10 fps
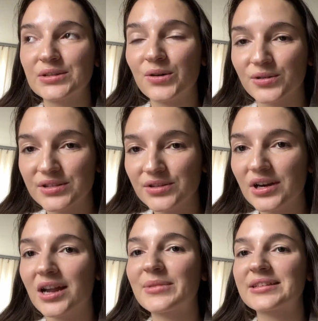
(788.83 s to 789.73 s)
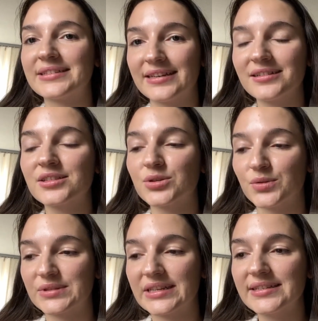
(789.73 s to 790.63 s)
also karmic tail
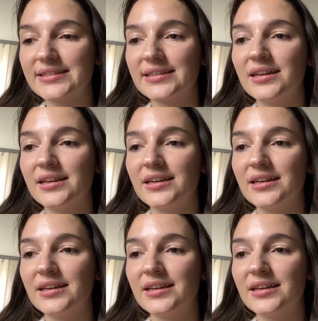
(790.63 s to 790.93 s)
shows us